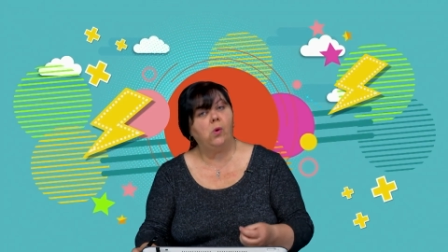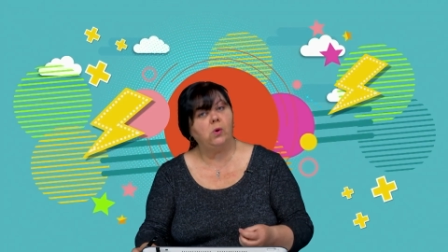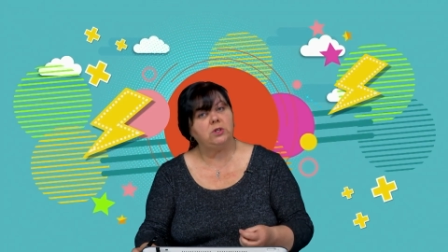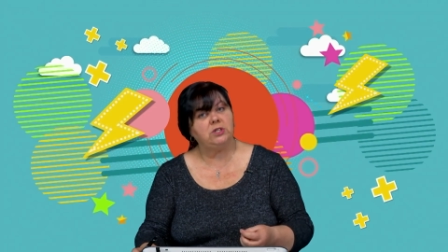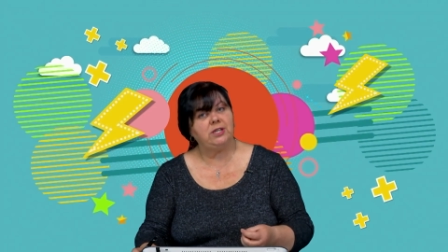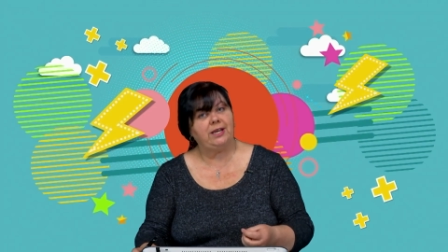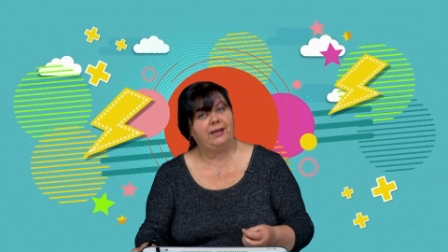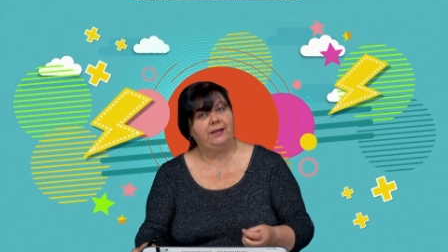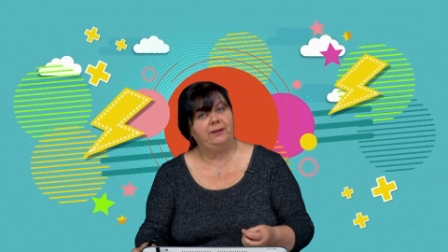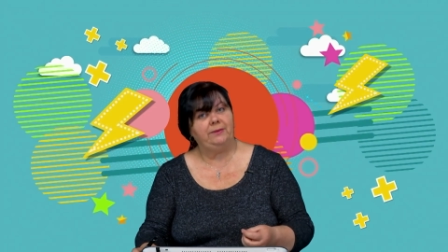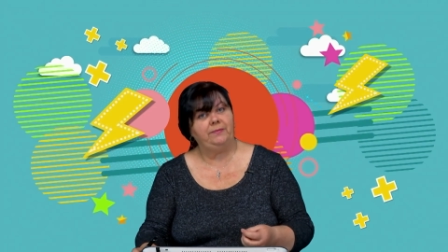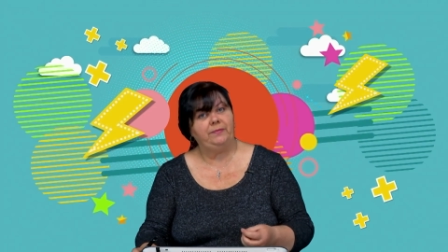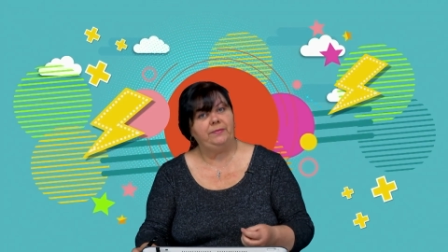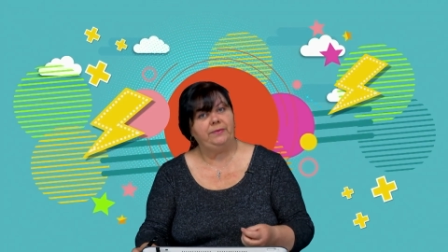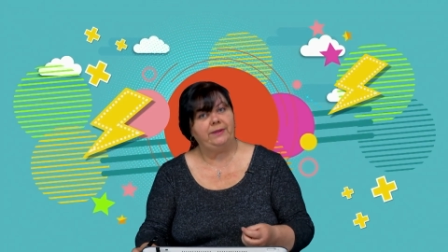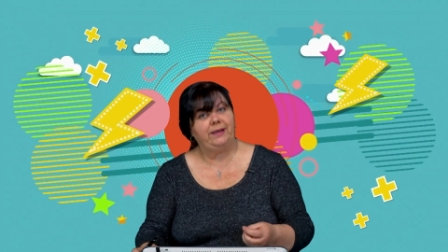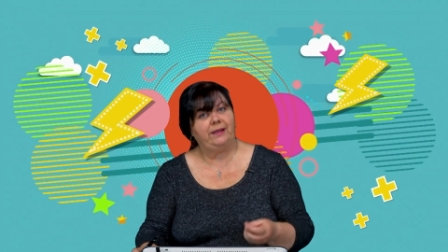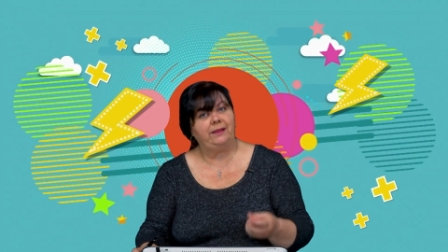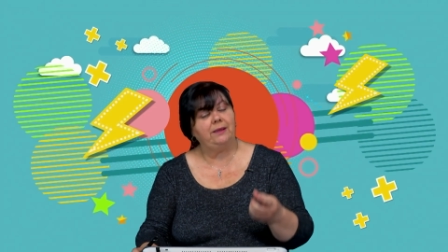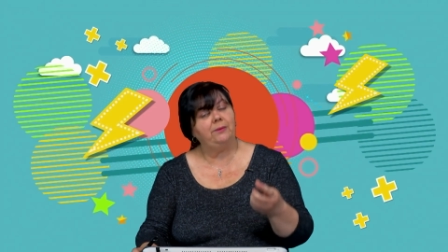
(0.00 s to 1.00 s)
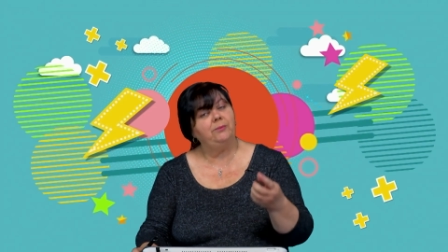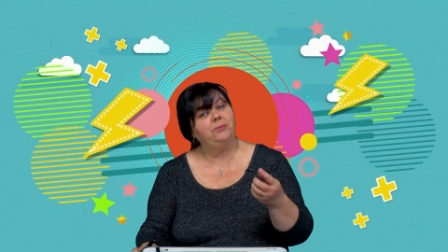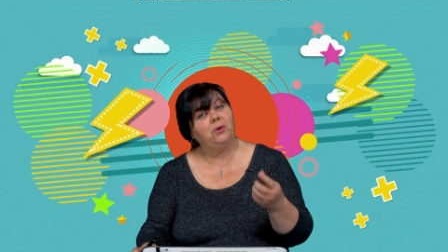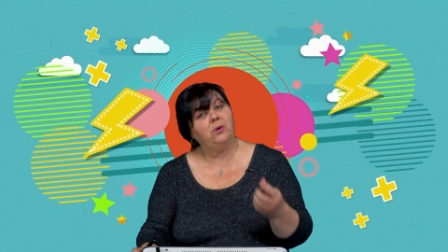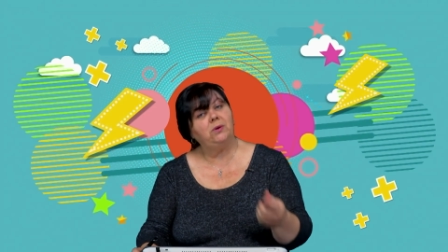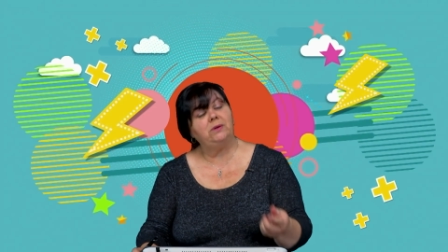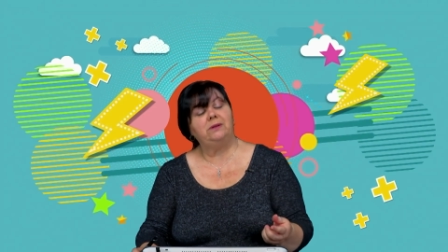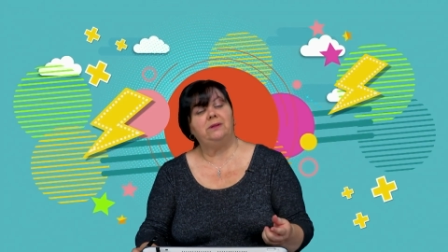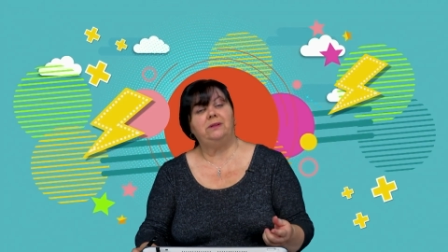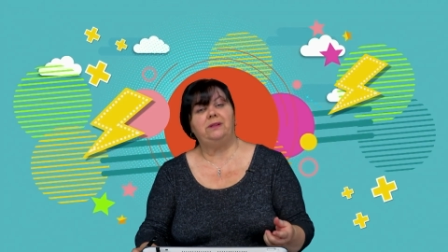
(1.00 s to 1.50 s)
water. Now, the
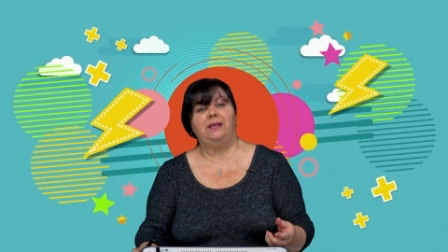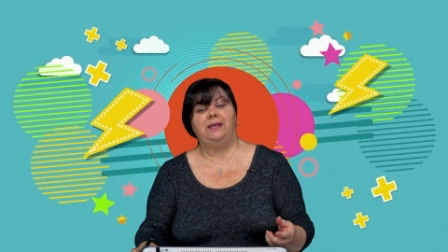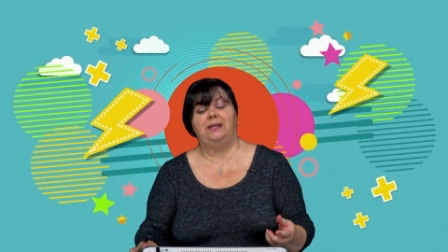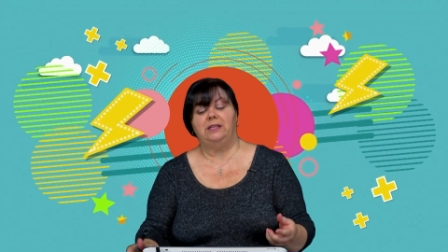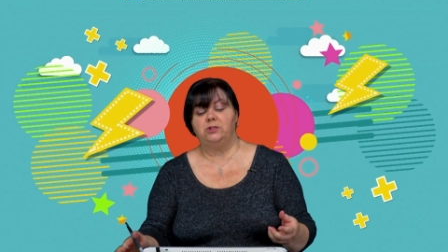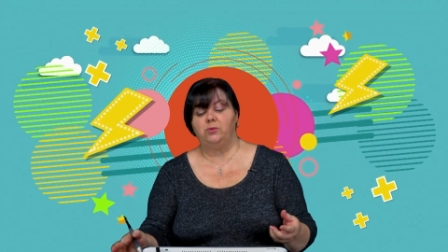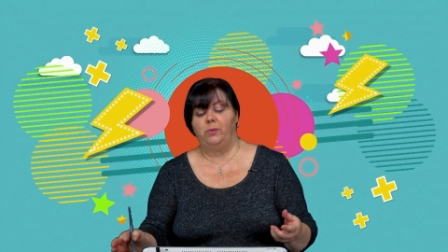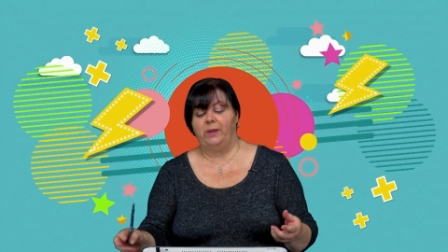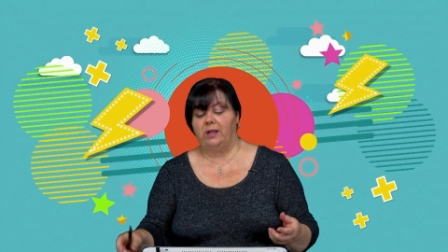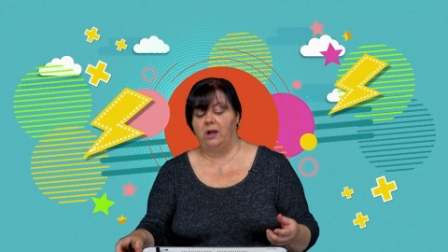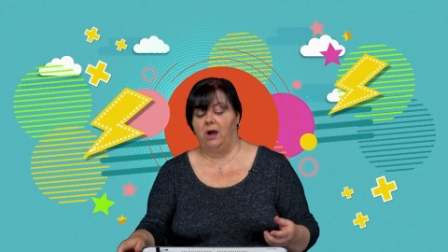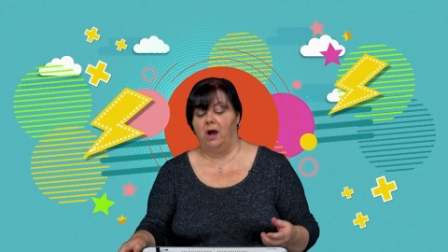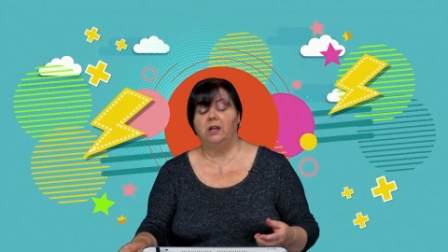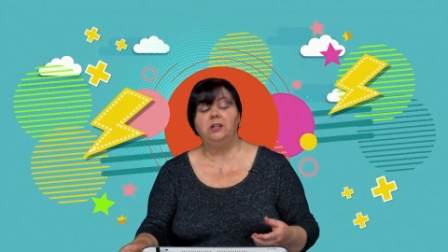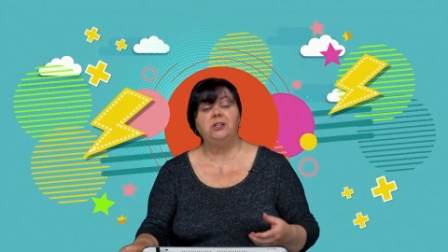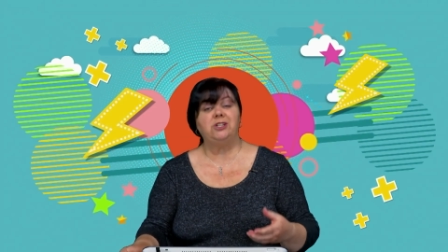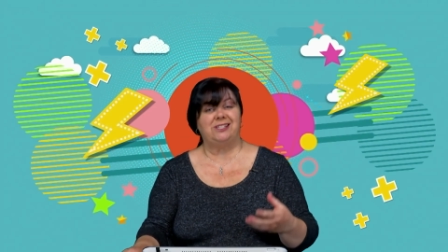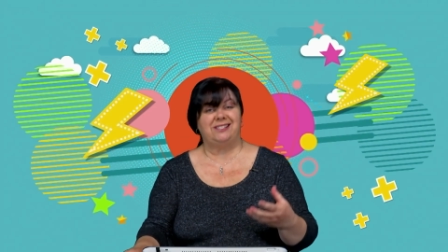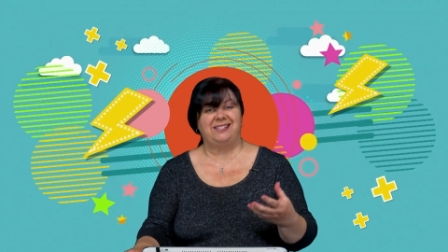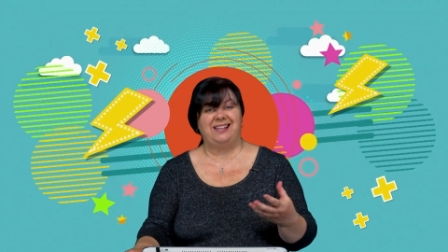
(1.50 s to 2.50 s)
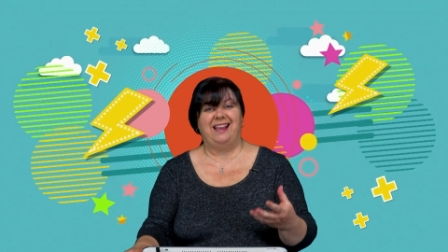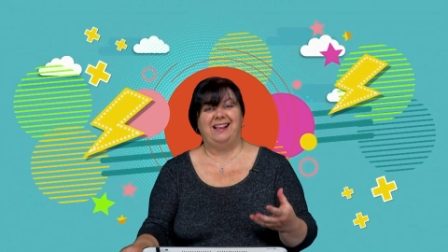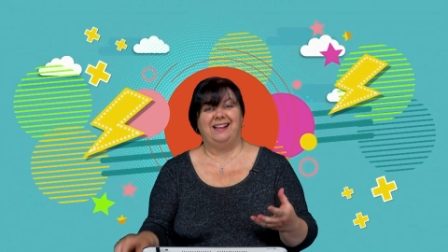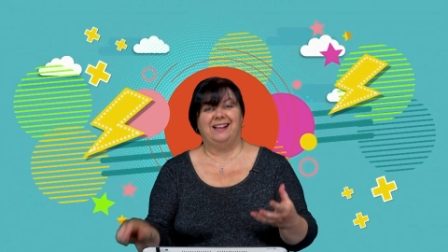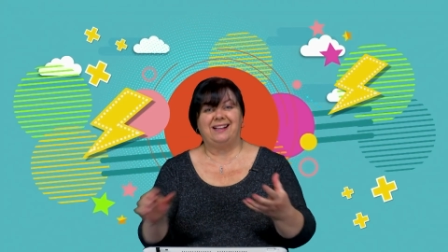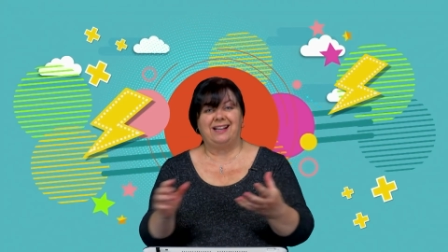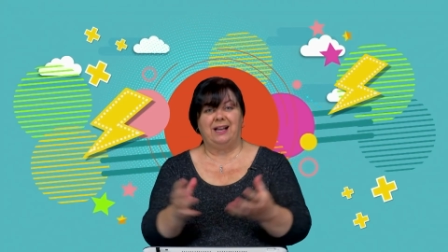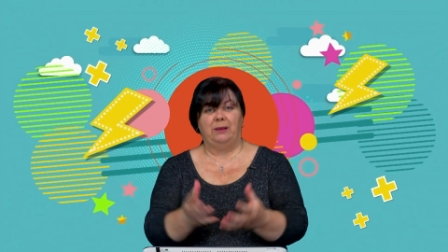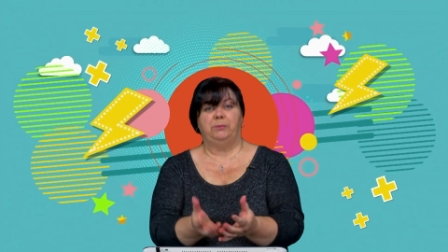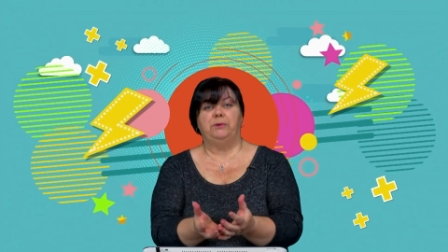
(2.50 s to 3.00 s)
important thing is we can't just take
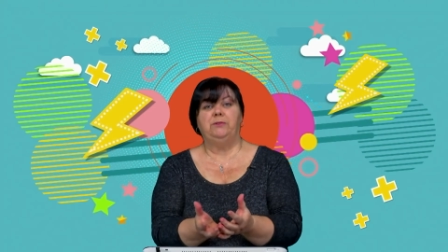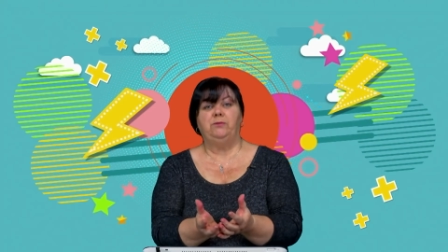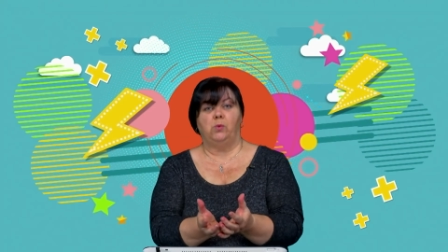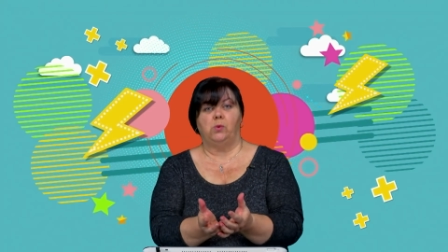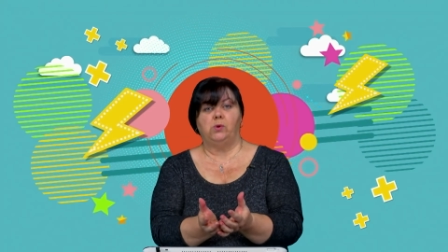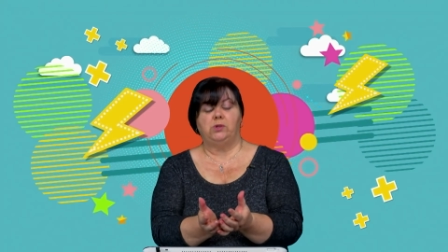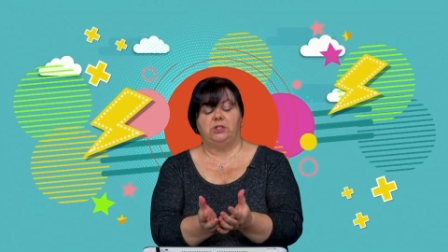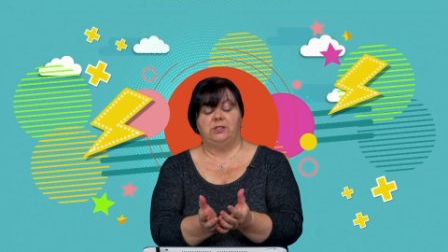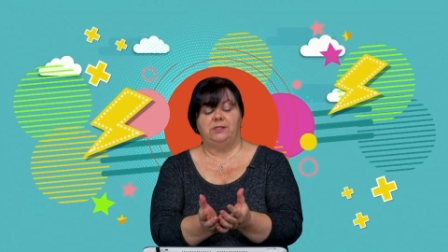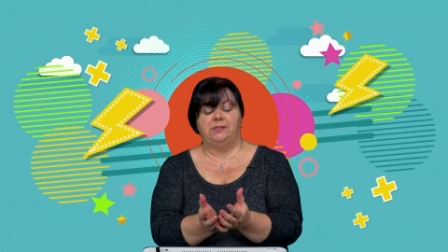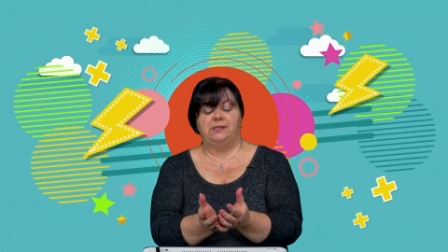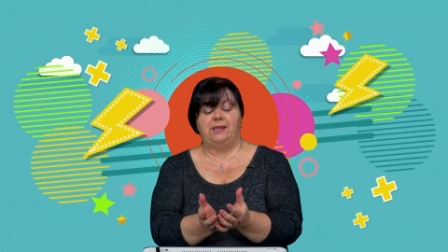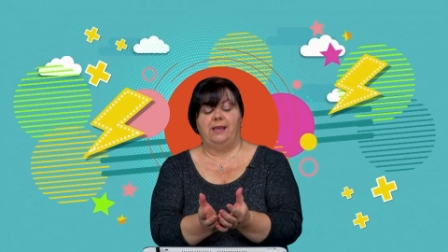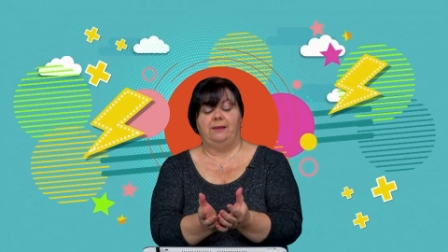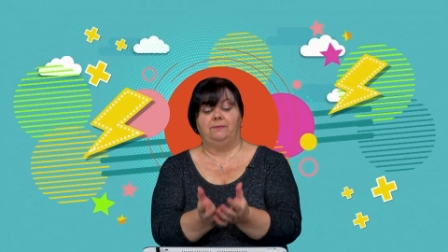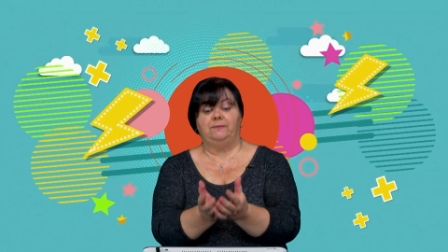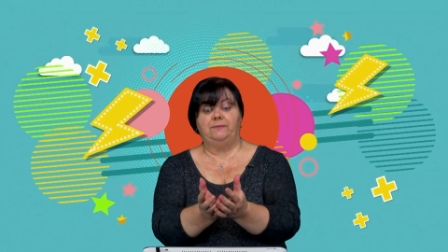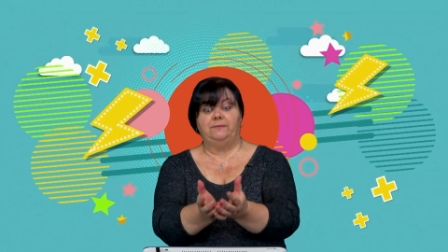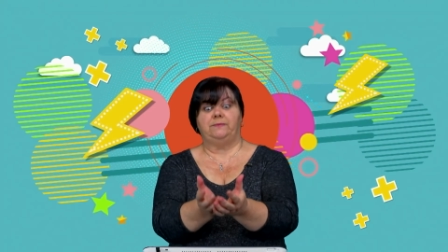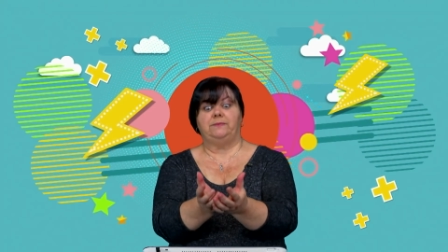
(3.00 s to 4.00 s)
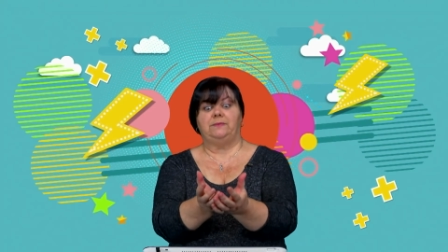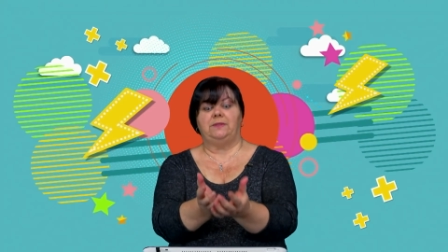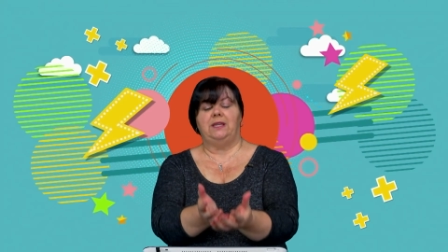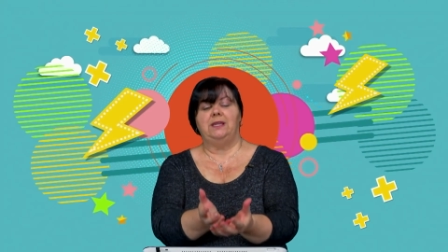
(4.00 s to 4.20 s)
a cup of water and say, hmm,